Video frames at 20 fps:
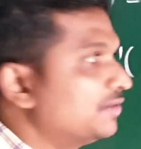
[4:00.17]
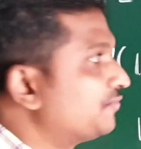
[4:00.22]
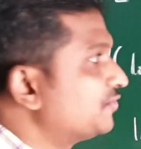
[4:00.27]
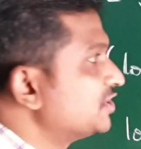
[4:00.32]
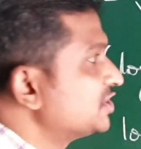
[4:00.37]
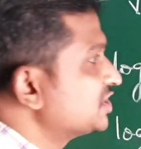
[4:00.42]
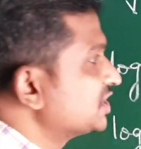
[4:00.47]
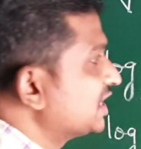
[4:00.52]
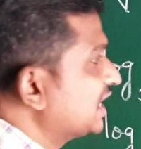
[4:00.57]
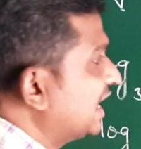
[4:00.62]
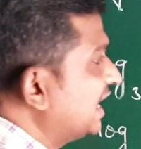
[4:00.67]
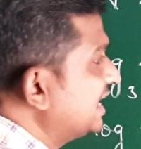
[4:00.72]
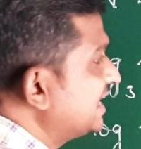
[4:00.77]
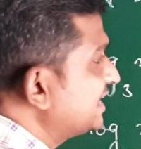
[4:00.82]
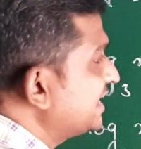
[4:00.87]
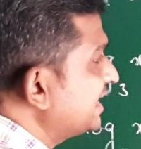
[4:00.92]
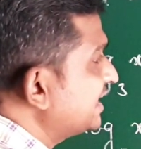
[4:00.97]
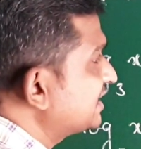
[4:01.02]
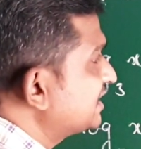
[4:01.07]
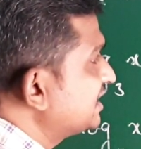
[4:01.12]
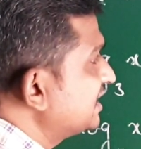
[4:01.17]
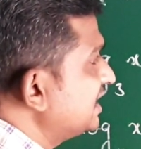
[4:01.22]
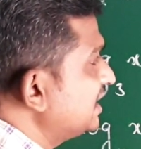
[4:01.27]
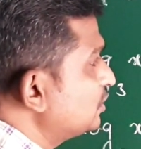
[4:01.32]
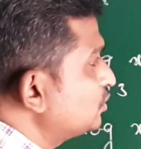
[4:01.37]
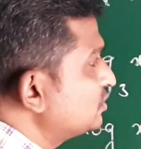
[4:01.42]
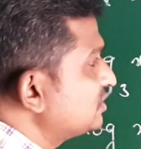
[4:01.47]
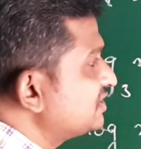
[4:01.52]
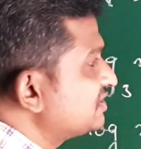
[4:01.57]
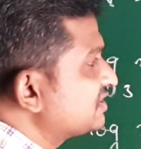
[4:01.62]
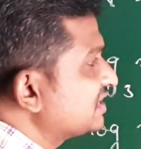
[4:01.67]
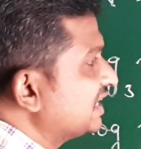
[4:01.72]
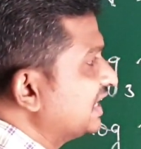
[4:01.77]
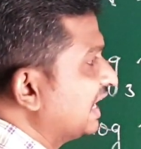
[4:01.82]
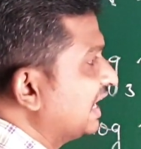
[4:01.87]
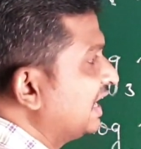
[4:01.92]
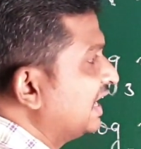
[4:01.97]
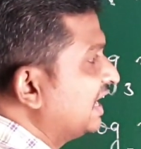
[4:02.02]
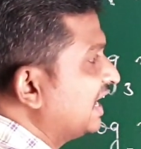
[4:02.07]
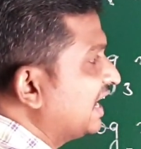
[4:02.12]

definition. I will take 3 to this side.